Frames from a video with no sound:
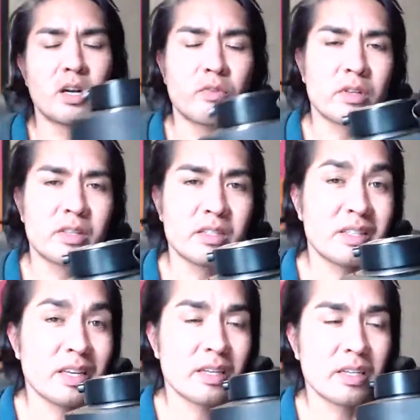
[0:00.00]
over this
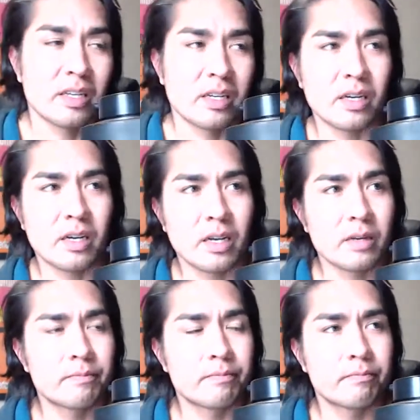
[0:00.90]
thing. Uh,
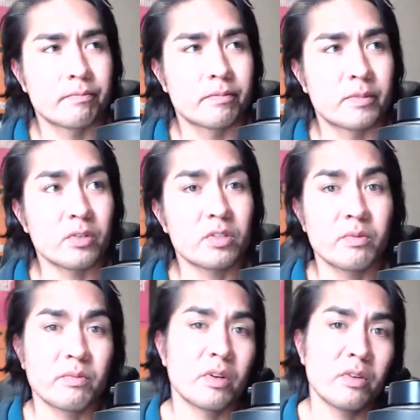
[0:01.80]
there's
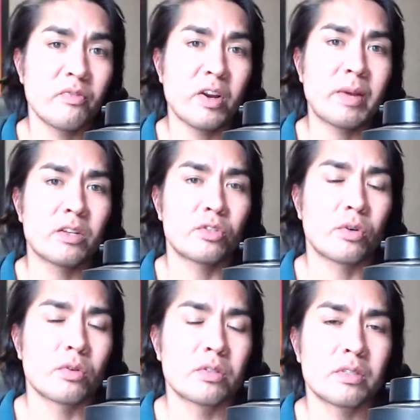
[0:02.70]
some there are a fair amount of
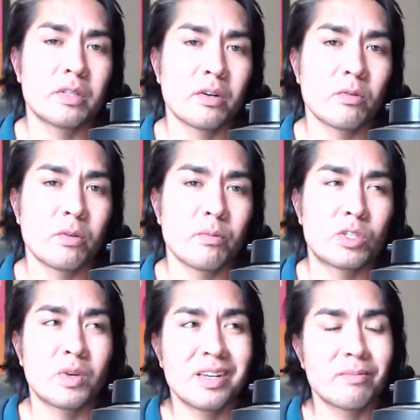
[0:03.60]
solds. They're
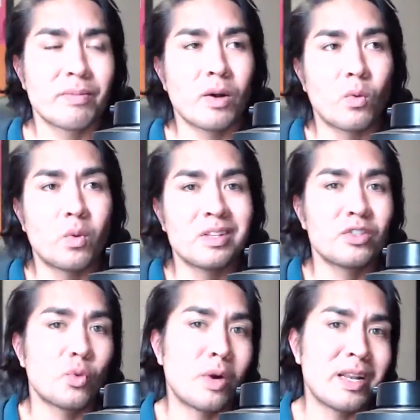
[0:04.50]
between about
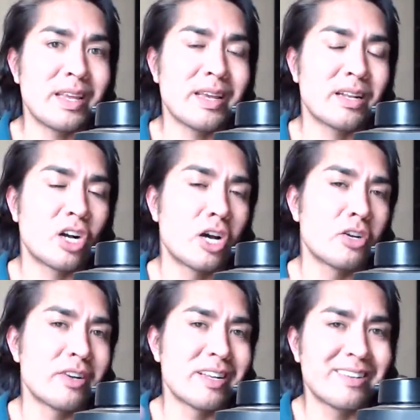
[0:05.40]
120 and
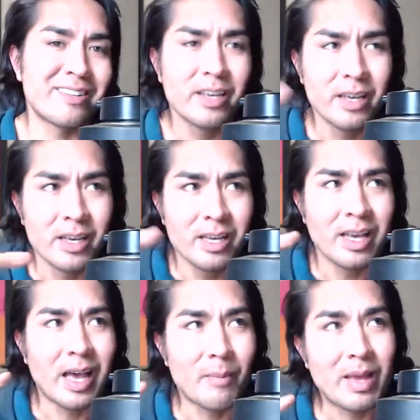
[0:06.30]
100 and
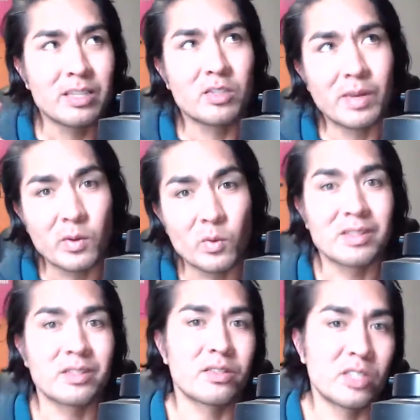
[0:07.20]
I'm estimating
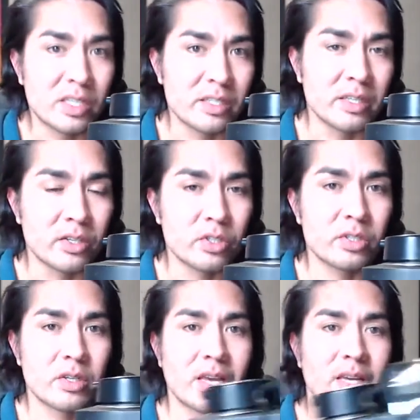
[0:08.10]

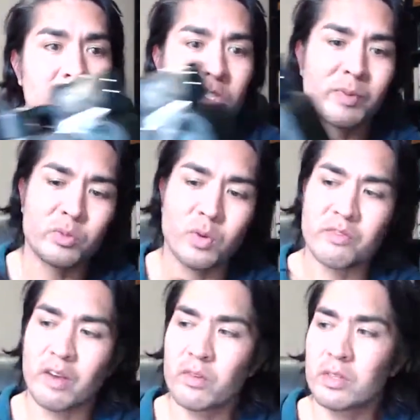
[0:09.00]
160-ish. Okay, so I spent
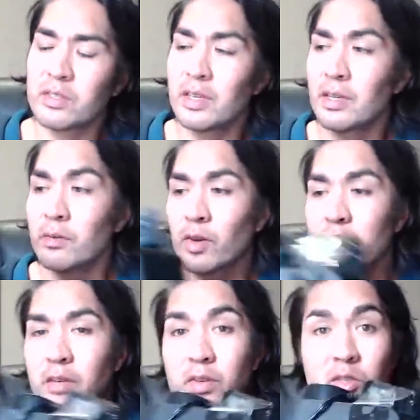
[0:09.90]
25 for this thing,
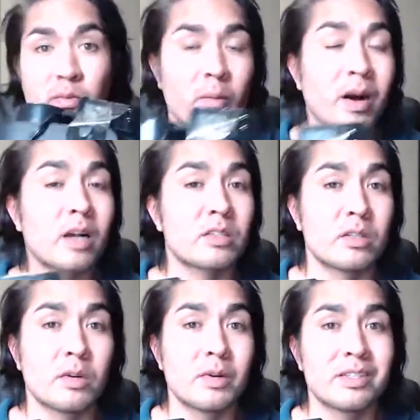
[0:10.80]
relatively small box
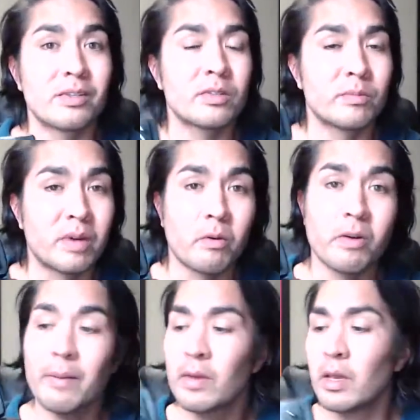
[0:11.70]
it'll go into, some bubble
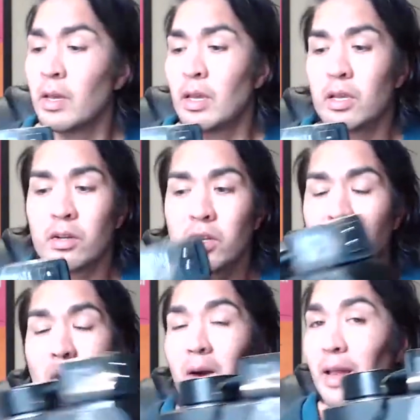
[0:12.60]
wrap, good to
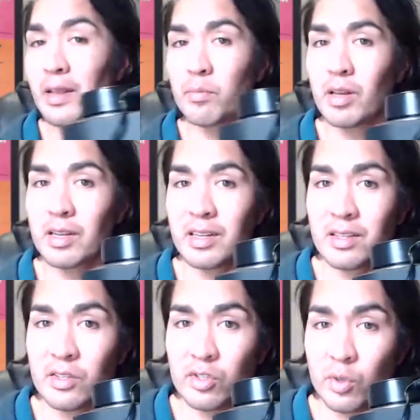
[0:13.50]
go. I did plug it in
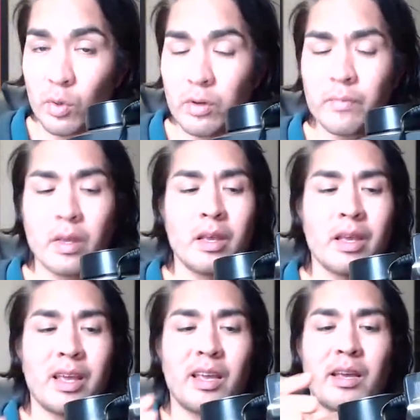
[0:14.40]
at the store
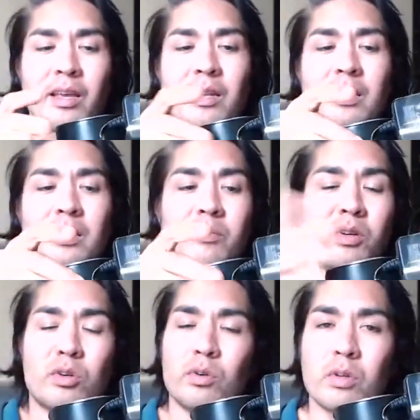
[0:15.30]
and the
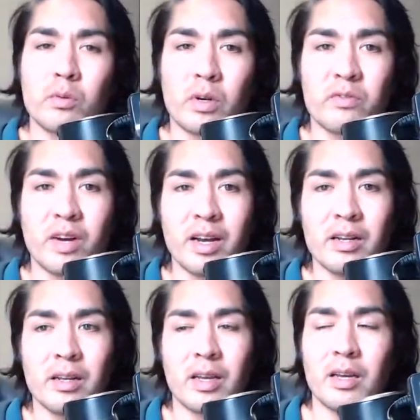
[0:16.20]
milk cooler worked
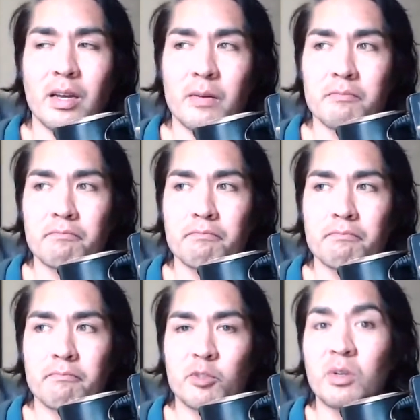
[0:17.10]
fine. Um,
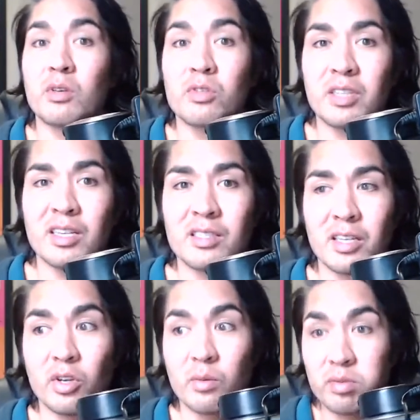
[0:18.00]
it's one of those things
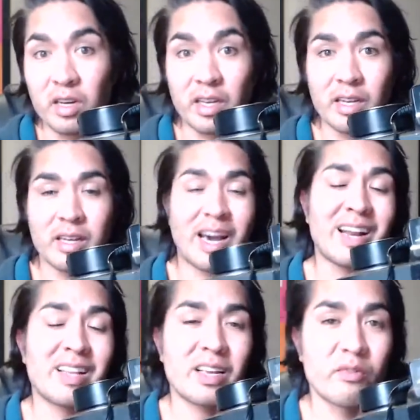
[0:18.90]
that you can plug in,
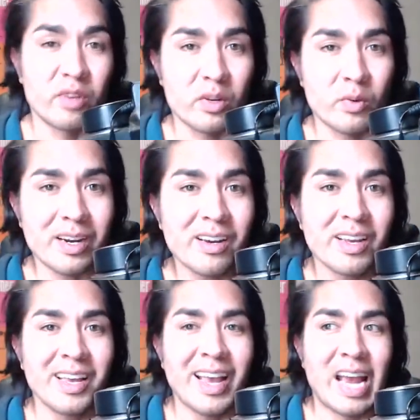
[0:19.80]
kind of like a Villaware,
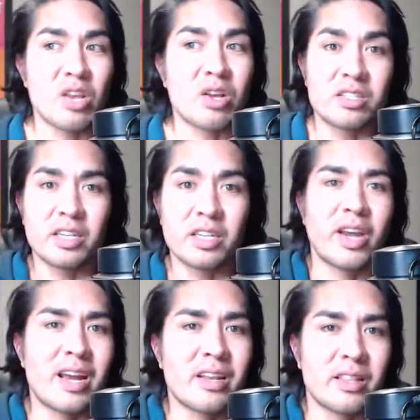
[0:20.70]
and you can stick your
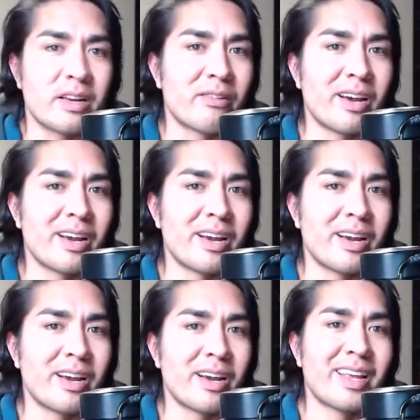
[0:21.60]
hand in there, right?
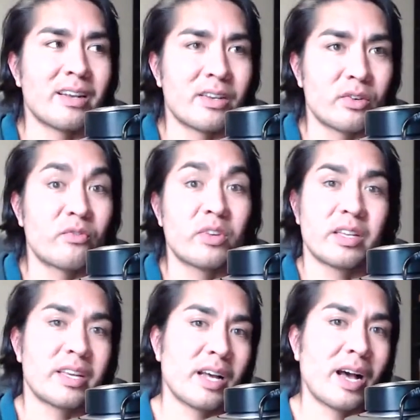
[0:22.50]
And
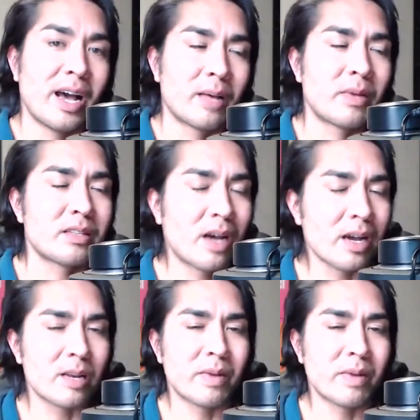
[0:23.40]
you'll feel it get hot. I'm
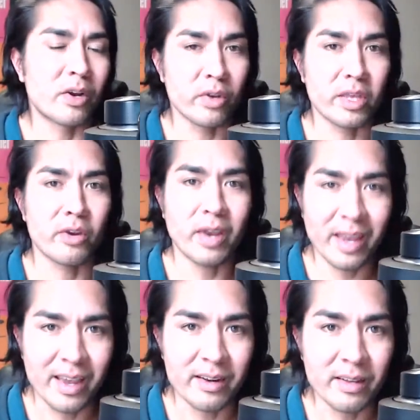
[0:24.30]
not talking about
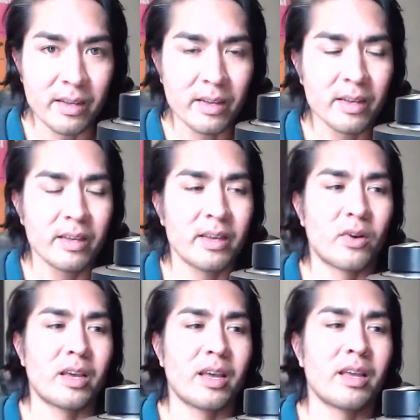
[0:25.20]
grilling your hand,
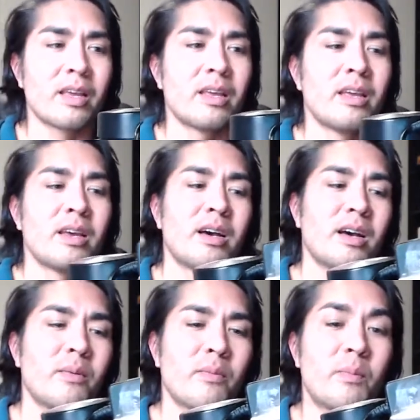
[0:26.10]
okay?
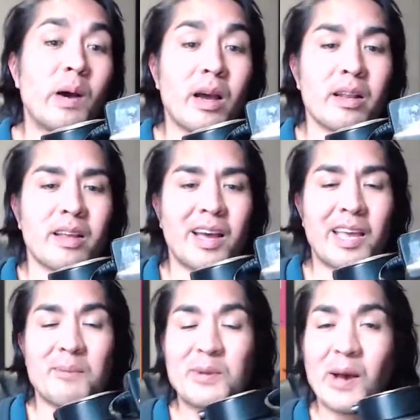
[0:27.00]
Um,
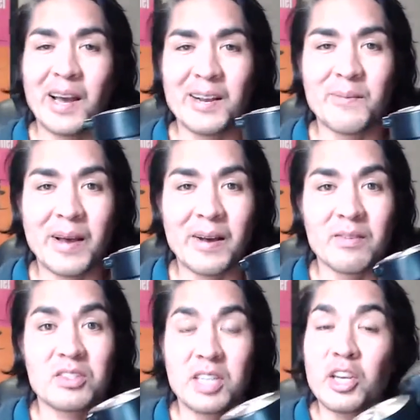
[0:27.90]
but I am talking
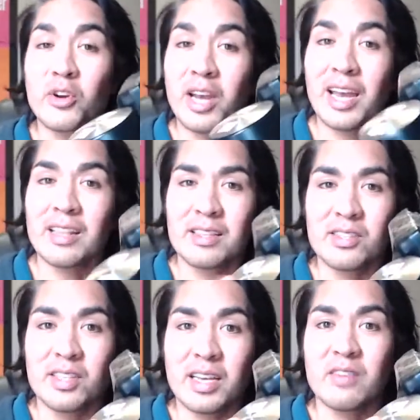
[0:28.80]
about sticking your
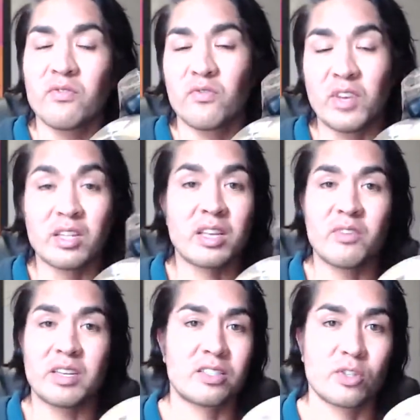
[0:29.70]
hand in this thing,
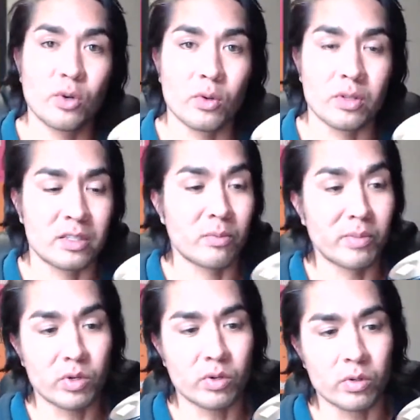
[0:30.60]
feeling if it gets cold. It's a
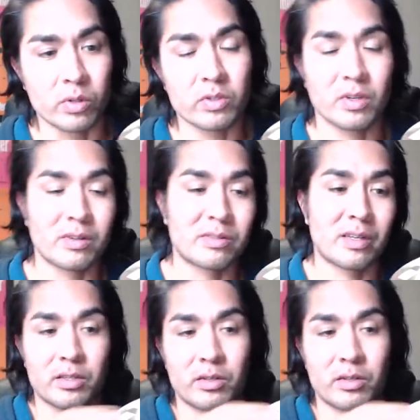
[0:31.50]
milk cooler. So I was like, I